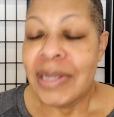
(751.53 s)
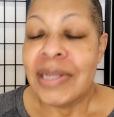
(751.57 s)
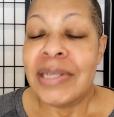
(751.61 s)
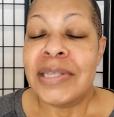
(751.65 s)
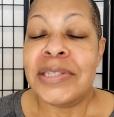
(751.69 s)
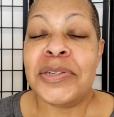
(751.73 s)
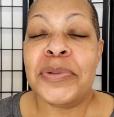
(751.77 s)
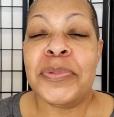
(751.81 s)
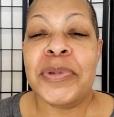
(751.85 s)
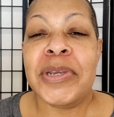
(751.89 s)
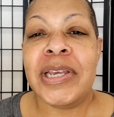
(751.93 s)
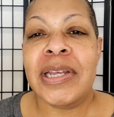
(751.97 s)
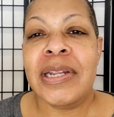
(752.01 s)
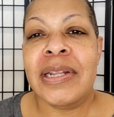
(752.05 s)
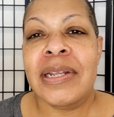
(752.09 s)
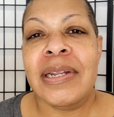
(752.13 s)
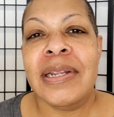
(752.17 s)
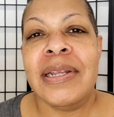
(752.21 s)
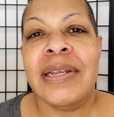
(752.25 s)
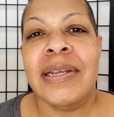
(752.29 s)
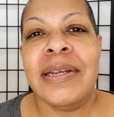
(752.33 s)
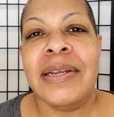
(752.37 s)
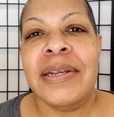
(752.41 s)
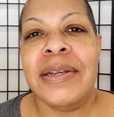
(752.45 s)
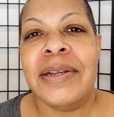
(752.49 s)
so we get in
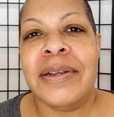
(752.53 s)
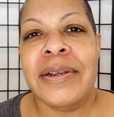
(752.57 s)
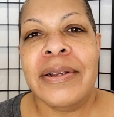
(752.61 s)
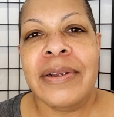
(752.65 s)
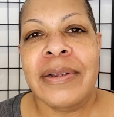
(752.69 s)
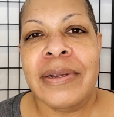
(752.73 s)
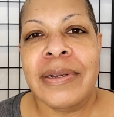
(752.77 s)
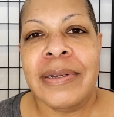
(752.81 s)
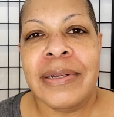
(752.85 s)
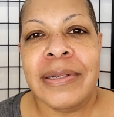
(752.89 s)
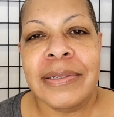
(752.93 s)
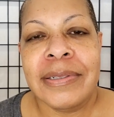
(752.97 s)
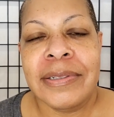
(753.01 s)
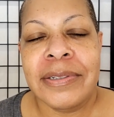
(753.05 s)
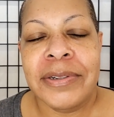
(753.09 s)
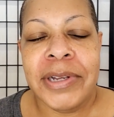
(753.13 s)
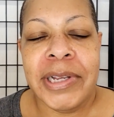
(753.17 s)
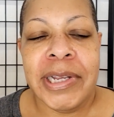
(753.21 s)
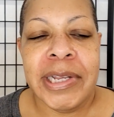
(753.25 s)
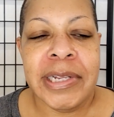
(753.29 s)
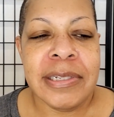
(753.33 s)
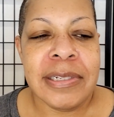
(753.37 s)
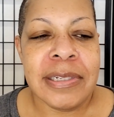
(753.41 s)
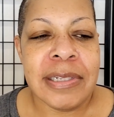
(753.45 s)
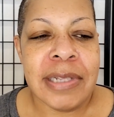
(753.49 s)
there and, you know,
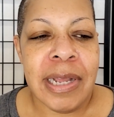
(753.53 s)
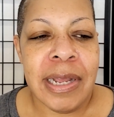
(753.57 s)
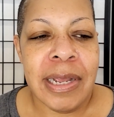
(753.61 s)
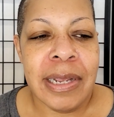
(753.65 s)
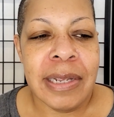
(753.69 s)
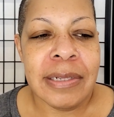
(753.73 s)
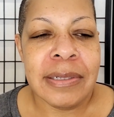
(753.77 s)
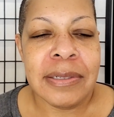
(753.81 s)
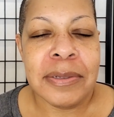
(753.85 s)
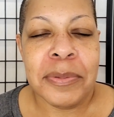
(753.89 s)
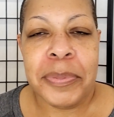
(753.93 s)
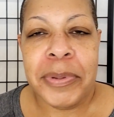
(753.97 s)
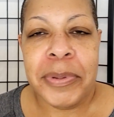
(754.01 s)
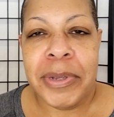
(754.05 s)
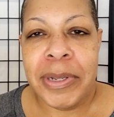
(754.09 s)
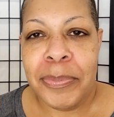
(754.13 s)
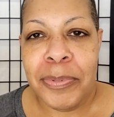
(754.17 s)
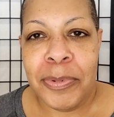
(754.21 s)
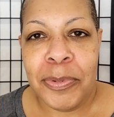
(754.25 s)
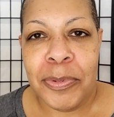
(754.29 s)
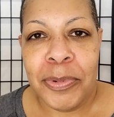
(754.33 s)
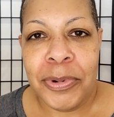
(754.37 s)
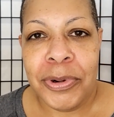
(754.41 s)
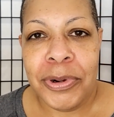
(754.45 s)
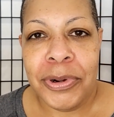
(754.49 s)
I had to sign some
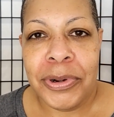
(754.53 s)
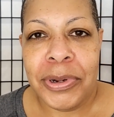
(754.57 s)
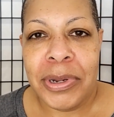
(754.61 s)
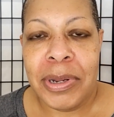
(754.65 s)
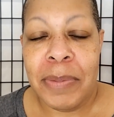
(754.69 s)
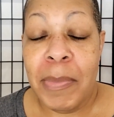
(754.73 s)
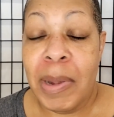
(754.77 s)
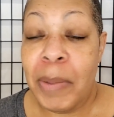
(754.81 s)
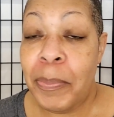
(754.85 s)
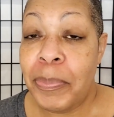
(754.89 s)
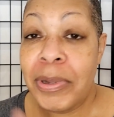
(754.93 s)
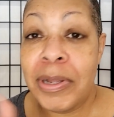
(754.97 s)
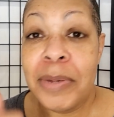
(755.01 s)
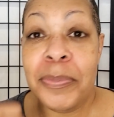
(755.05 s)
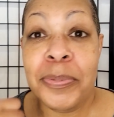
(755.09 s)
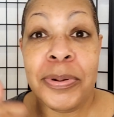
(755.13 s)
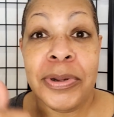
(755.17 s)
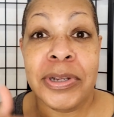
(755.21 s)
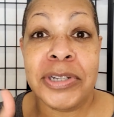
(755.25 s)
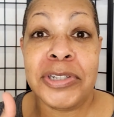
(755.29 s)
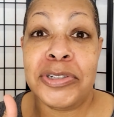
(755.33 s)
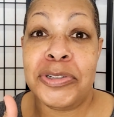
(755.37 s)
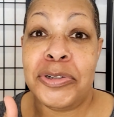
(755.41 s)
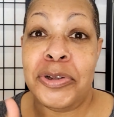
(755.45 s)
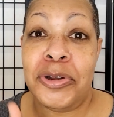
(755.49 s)
paperwork. My blood
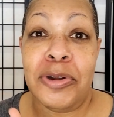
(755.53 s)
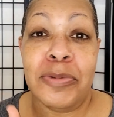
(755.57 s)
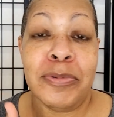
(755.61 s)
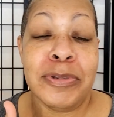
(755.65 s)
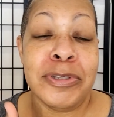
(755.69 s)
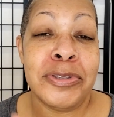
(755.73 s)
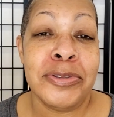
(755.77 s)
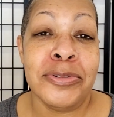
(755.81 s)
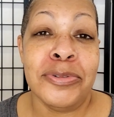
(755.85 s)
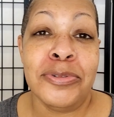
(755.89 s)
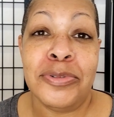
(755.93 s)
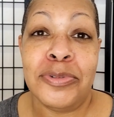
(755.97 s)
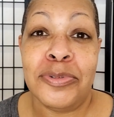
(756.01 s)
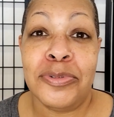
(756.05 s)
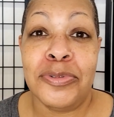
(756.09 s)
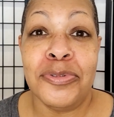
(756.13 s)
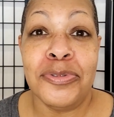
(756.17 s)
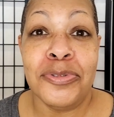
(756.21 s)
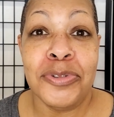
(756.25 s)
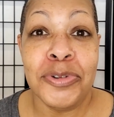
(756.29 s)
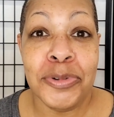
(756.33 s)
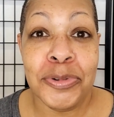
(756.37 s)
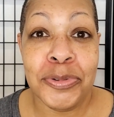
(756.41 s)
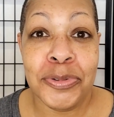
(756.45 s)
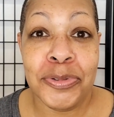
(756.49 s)
pressure, y'all, was through the
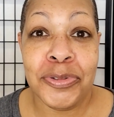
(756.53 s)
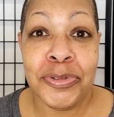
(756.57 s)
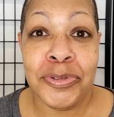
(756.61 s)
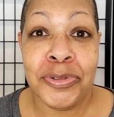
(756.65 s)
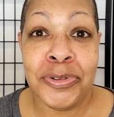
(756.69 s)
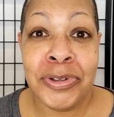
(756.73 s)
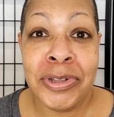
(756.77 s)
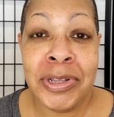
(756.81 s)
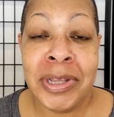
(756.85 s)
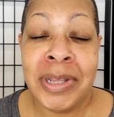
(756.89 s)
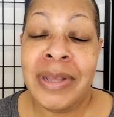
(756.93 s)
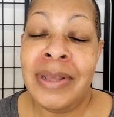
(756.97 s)
roof.